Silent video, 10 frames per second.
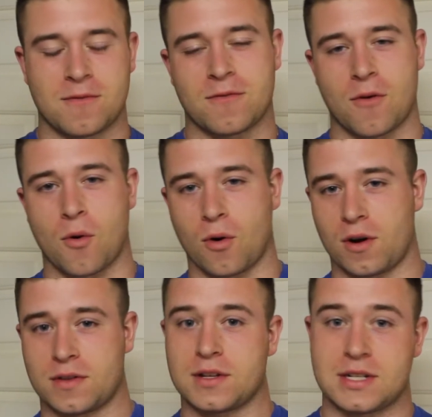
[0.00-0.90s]

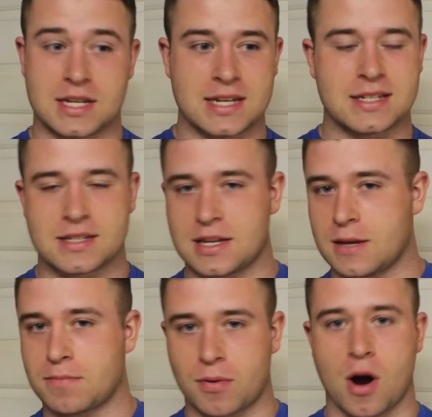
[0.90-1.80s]
for the
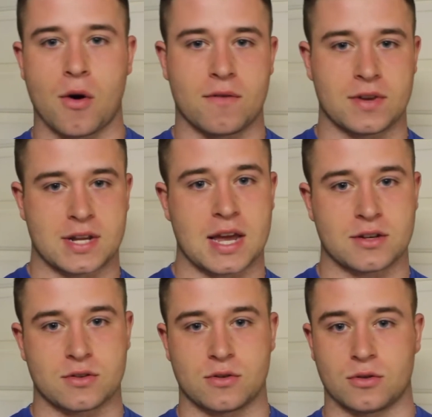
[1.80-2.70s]
DC Pro
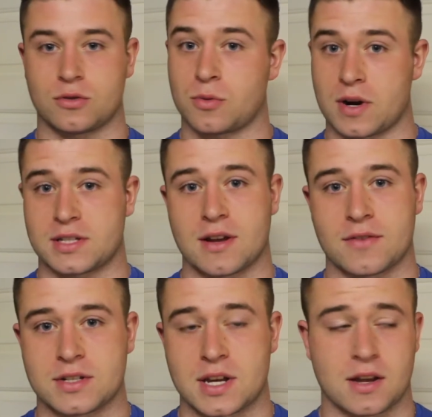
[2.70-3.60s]
Invitational
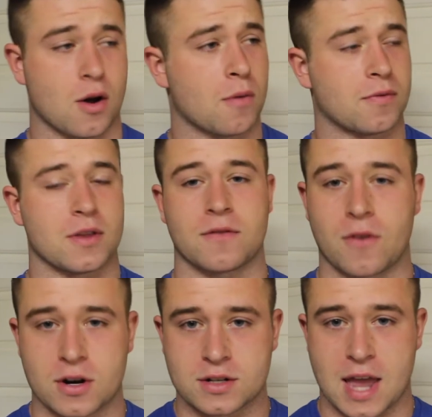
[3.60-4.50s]
2017, hopefully the
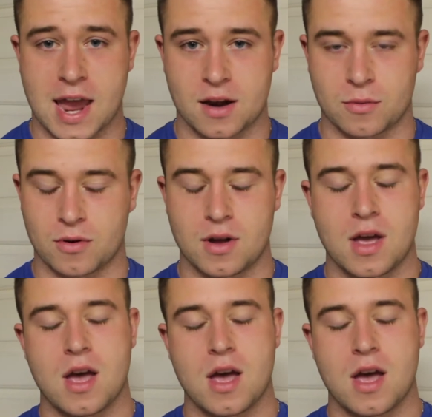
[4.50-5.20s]
first annual.